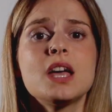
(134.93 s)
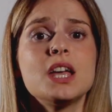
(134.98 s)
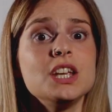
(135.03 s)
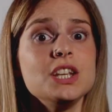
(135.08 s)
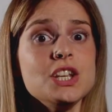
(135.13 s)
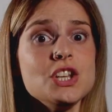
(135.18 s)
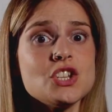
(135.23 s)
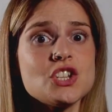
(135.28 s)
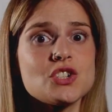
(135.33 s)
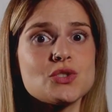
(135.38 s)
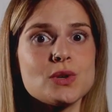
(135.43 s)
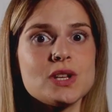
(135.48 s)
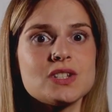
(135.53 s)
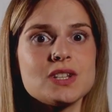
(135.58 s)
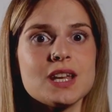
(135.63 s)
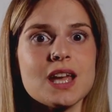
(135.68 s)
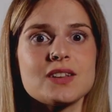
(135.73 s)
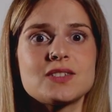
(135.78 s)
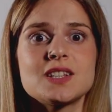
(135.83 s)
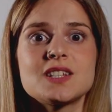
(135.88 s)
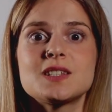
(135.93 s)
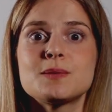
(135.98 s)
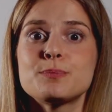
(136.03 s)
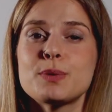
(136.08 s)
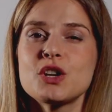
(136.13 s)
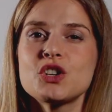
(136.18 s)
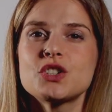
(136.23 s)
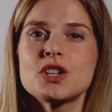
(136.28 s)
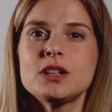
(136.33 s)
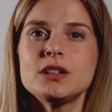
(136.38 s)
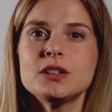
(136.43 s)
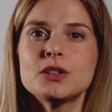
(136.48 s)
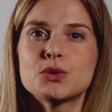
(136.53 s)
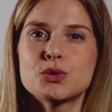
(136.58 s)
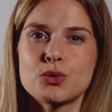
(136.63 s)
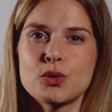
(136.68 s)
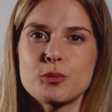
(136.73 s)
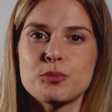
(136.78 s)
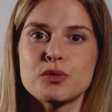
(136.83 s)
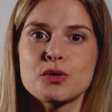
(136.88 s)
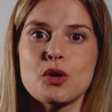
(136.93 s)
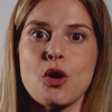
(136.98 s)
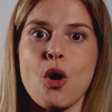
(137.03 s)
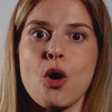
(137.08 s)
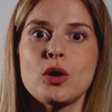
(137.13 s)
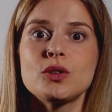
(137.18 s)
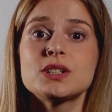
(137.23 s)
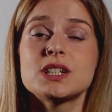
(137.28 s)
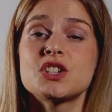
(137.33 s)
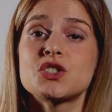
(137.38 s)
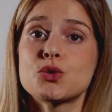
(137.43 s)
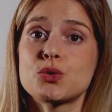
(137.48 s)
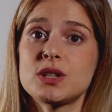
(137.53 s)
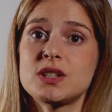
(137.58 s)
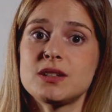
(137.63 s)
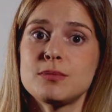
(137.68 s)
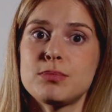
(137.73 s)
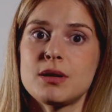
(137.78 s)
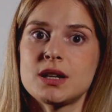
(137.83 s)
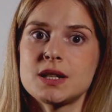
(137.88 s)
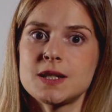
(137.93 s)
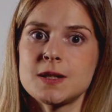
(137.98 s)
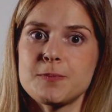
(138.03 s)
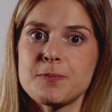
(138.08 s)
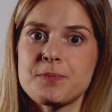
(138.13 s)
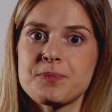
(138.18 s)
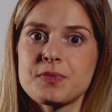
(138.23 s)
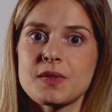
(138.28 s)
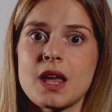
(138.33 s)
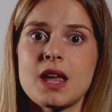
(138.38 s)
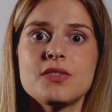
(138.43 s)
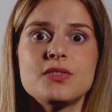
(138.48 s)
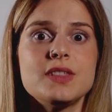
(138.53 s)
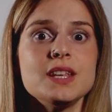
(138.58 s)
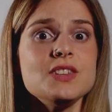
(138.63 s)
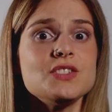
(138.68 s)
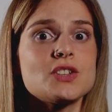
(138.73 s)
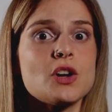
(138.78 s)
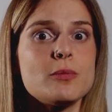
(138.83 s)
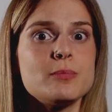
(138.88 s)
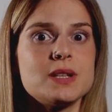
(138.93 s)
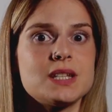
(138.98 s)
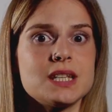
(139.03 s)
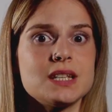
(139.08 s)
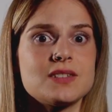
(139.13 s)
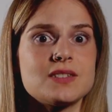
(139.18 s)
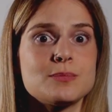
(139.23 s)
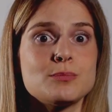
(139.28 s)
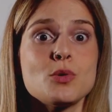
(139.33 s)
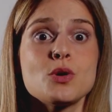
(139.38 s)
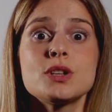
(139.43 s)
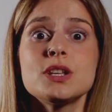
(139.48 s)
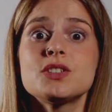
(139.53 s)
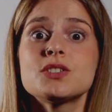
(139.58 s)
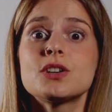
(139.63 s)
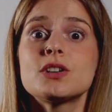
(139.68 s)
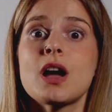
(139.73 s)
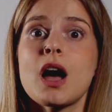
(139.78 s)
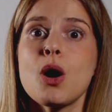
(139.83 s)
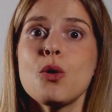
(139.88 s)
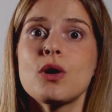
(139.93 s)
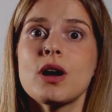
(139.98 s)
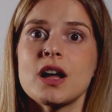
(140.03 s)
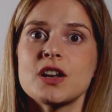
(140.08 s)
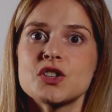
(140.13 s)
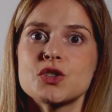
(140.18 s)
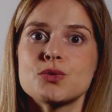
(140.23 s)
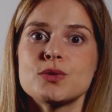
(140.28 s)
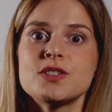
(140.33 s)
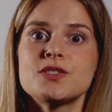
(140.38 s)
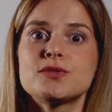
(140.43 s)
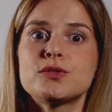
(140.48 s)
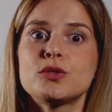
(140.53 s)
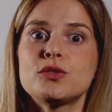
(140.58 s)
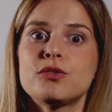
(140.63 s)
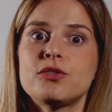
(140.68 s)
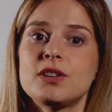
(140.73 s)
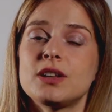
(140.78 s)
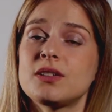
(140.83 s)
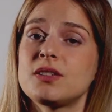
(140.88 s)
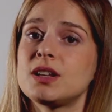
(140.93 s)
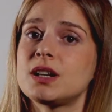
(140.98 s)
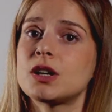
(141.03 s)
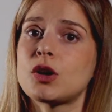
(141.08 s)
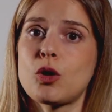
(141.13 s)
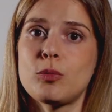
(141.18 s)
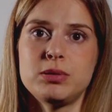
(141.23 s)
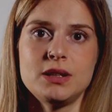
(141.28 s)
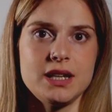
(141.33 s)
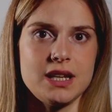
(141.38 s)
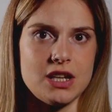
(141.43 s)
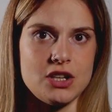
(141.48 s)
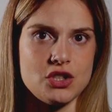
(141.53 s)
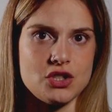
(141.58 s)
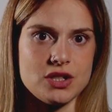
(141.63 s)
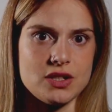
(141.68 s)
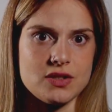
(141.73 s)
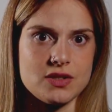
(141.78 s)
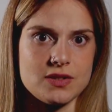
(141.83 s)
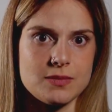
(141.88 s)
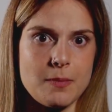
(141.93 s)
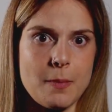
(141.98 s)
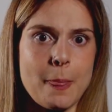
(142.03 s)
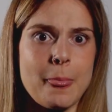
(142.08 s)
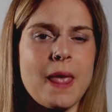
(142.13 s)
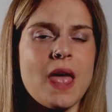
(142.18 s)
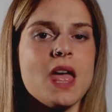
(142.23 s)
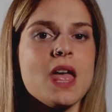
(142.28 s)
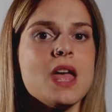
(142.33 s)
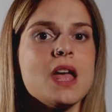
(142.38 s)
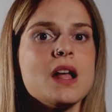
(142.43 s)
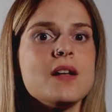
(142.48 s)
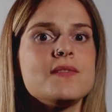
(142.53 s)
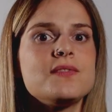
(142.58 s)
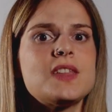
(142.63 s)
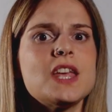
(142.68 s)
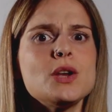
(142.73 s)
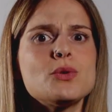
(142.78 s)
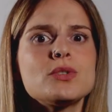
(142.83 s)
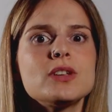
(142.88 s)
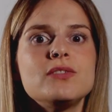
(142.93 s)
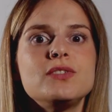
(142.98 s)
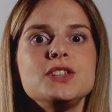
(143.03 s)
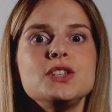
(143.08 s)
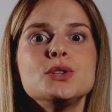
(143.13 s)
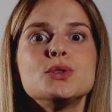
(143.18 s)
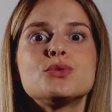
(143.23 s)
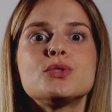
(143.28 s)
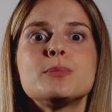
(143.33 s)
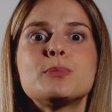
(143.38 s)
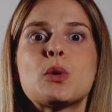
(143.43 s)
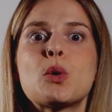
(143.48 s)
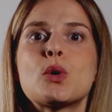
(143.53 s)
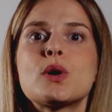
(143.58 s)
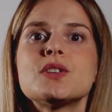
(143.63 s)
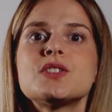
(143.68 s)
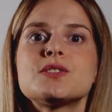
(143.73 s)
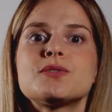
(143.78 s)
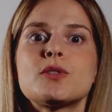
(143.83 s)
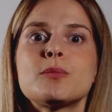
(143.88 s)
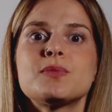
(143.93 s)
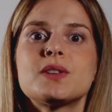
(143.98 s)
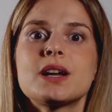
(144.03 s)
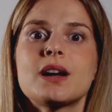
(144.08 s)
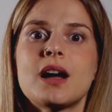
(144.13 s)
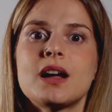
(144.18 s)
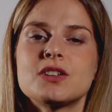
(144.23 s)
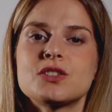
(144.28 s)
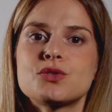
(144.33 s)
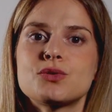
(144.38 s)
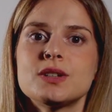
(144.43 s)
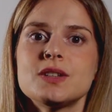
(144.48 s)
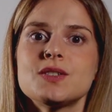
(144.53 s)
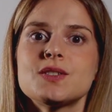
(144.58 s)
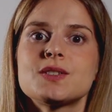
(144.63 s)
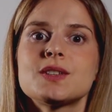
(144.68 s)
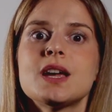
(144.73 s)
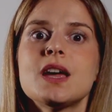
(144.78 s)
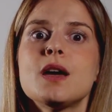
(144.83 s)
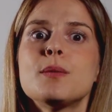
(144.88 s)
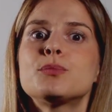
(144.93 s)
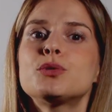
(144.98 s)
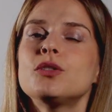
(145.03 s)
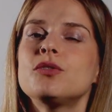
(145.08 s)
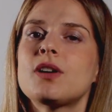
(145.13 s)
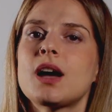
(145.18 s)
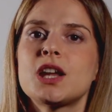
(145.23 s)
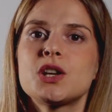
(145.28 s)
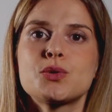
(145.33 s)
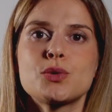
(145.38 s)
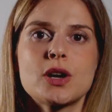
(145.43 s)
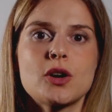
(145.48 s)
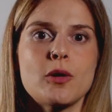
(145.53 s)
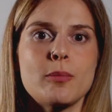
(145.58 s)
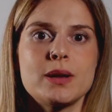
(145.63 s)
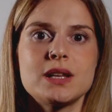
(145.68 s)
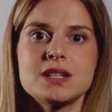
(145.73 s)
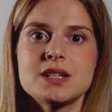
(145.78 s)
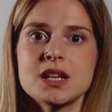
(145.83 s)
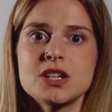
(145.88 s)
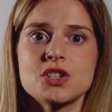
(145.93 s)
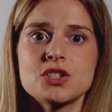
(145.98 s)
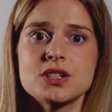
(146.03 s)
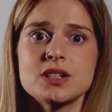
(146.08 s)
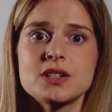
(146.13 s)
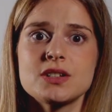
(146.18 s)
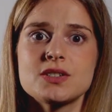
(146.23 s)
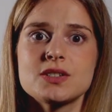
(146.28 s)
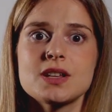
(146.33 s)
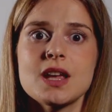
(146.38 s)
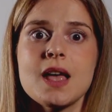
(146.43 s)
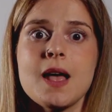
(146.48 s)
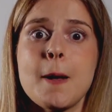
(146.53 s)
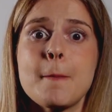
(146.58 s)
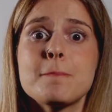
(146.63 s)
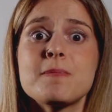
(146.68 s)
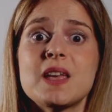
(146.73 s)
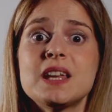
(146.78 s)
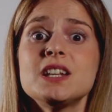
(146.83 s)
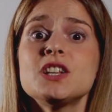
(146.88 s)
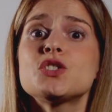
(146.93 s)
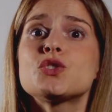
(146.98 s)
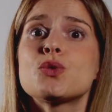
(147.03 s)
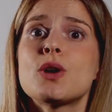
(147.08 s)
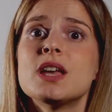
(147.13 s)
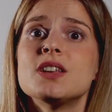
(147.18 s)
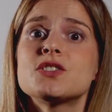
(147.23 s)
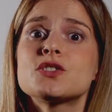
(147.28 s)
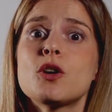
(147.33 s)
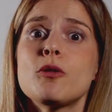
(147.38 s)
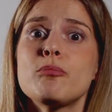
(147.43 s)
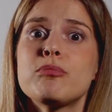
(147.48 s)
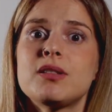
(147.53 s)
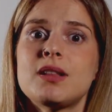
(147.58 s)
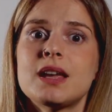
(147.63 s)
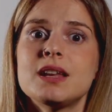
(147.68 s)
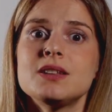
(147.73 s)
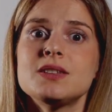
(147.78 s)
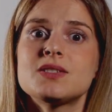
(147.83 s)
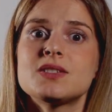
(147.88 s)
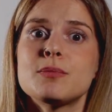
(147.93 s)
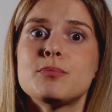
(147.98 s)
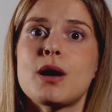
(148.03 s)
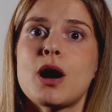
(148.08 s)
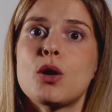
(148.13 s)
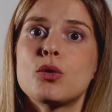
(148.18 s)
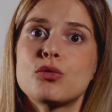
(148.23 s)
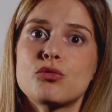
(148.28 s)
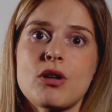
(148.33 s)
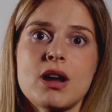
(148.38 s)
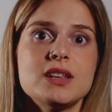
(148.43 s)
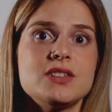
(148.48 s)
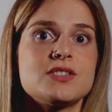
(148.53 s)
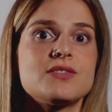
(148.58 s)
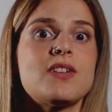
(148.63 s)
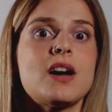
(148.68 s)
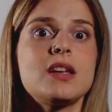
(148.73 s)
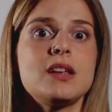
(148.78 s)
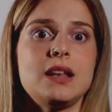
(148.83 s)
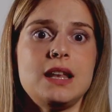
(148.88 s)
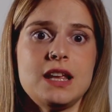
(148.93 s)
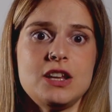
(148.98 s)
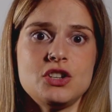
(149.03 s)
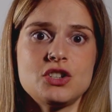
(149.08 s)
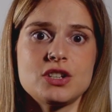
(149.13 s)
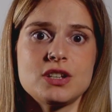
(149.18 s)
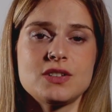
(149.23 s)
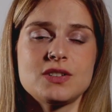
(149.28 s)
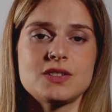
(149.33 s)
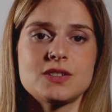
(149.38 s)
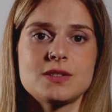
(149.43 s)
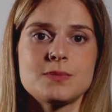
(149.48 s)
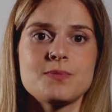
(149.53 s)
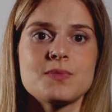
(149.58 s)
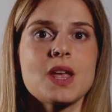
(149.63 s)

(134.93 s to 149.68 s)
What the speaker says: Each treaty has a special group called a treaty body. These committees monitor how countries fulfill their obligations. They review reports from the countries, provide recommendations, and address complaints about rights violations.